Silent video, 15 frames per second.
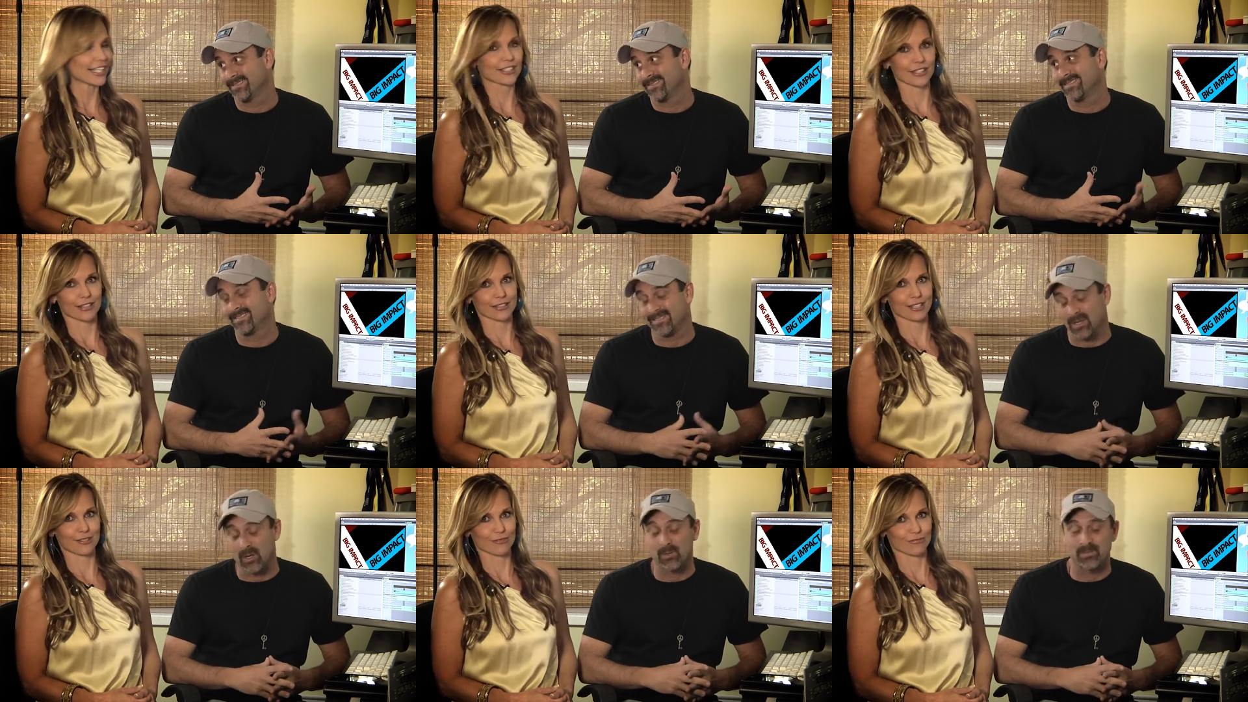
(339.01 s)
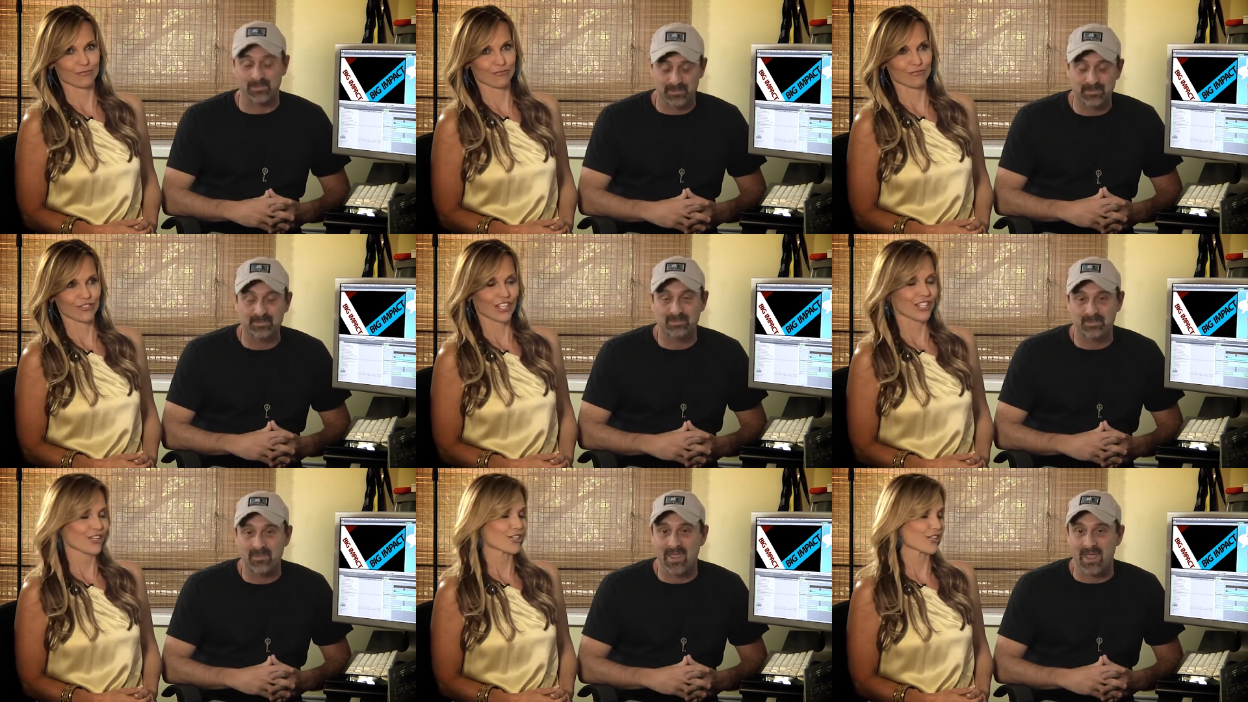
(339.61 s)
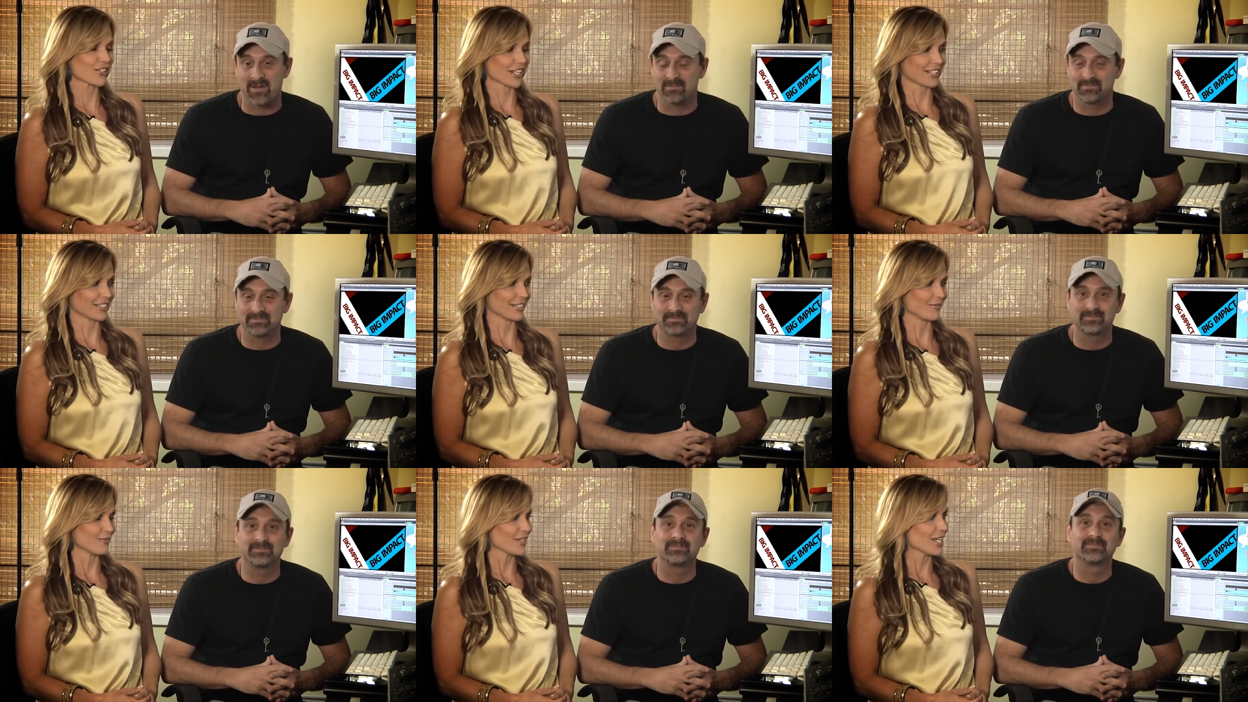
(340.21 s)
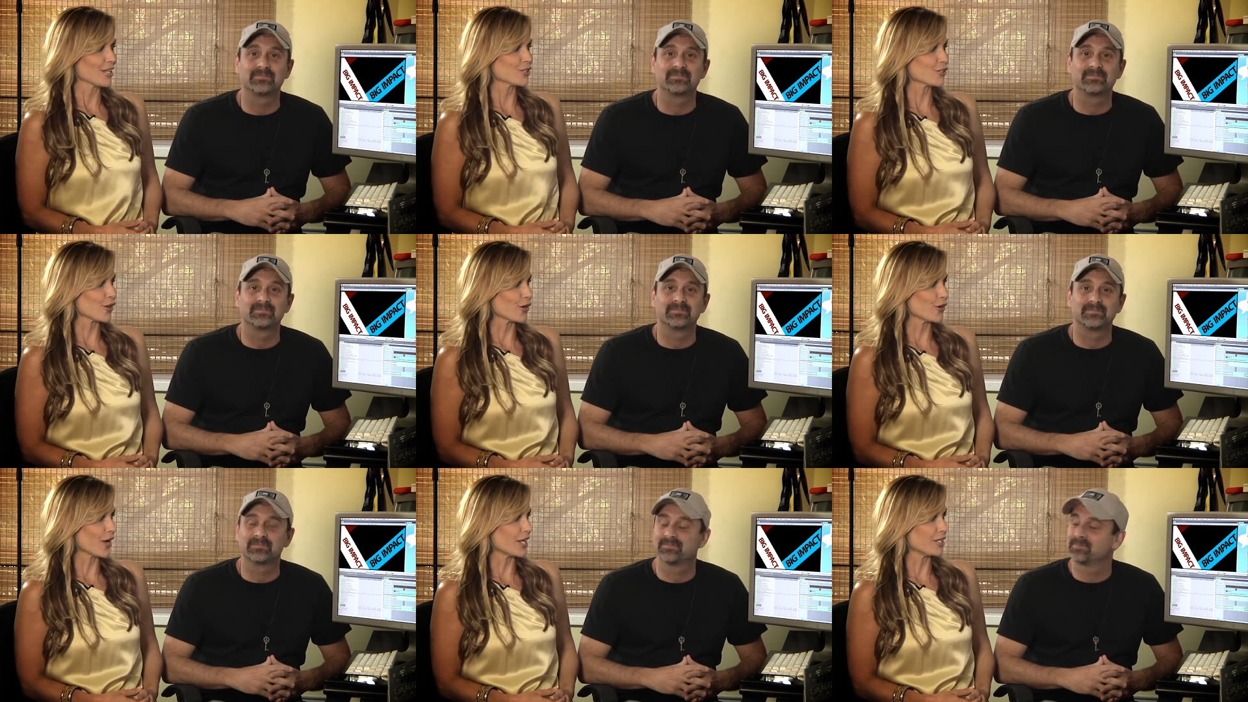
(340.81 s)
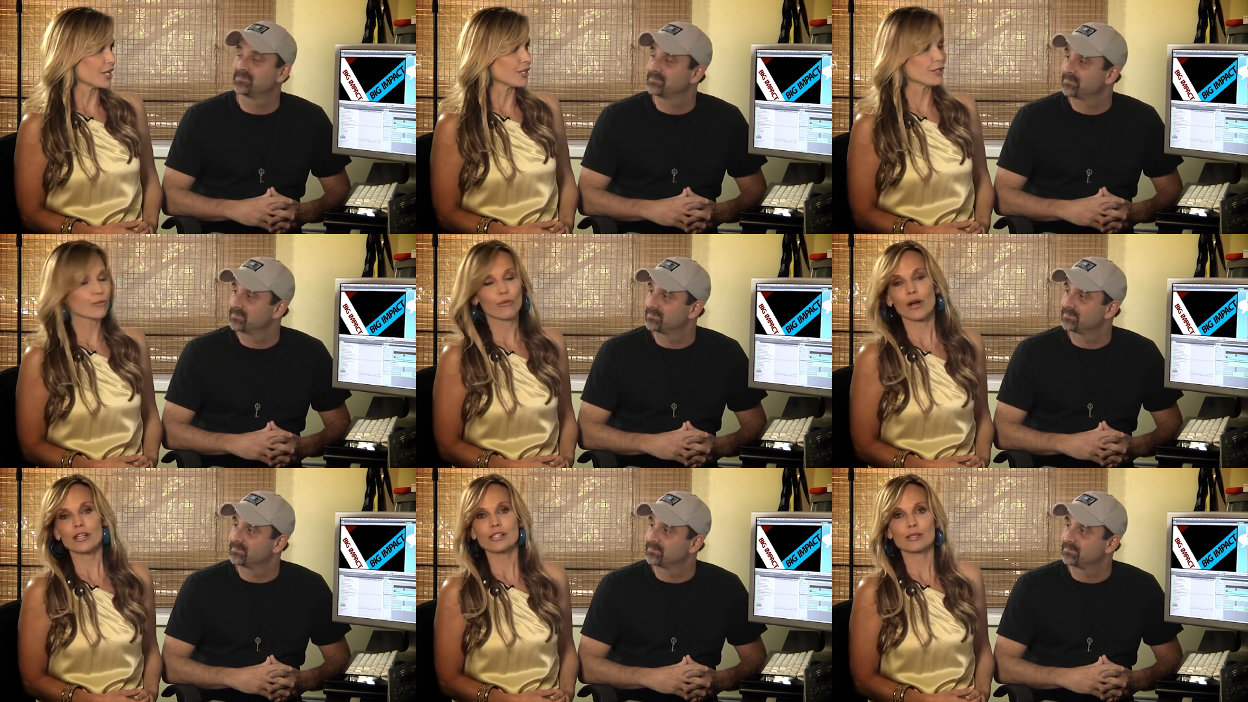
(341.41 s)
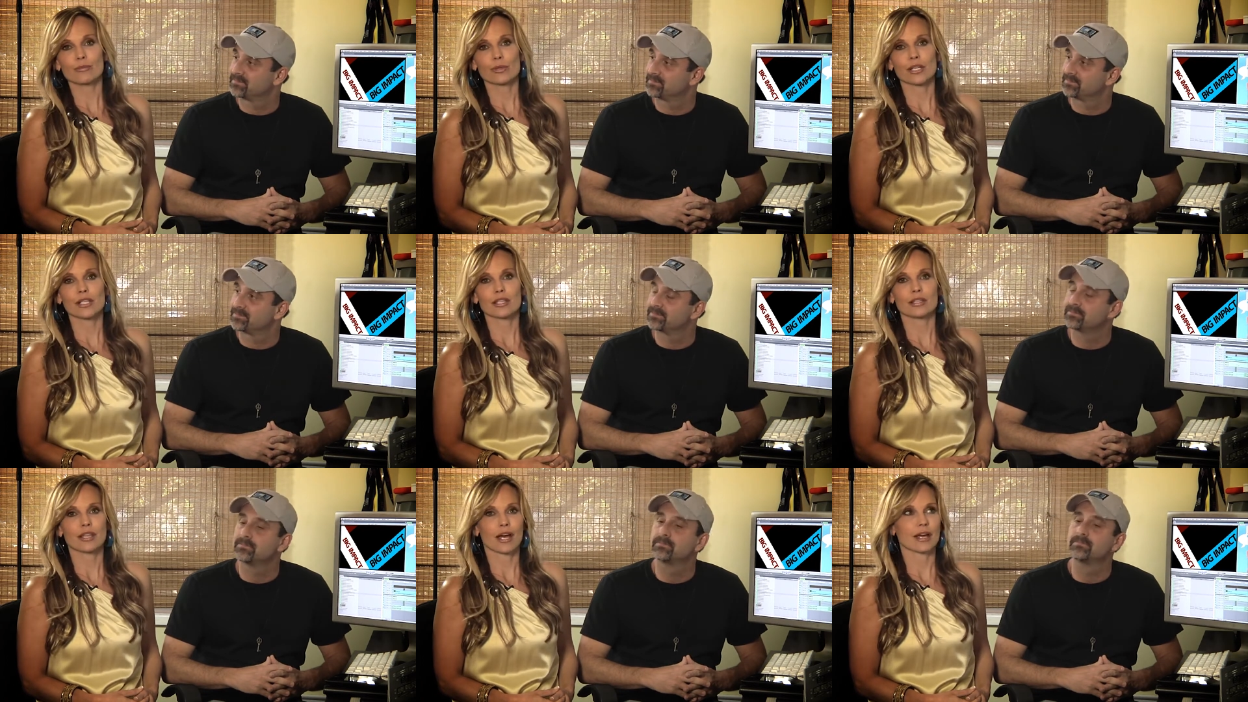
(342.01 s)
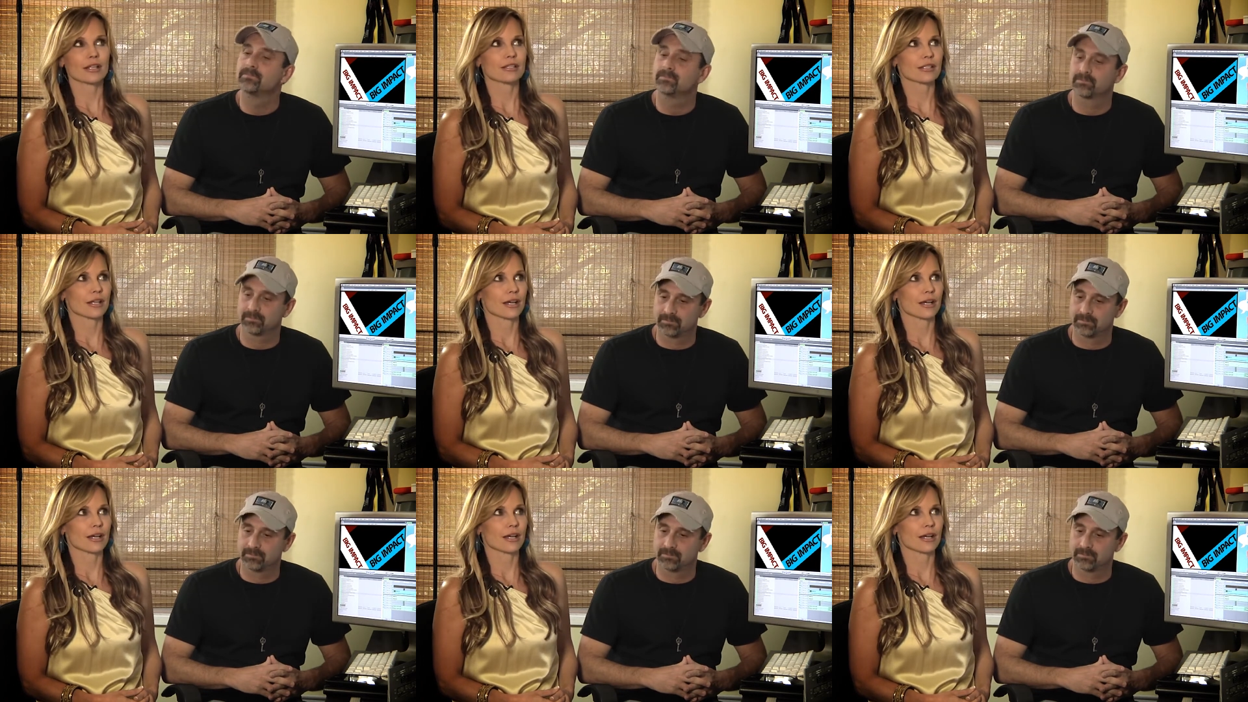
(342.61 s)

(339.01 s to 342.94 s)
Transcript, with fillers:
Speaker 1: Exactly. So, yeah. Exactly. So, and, and you want somebody that,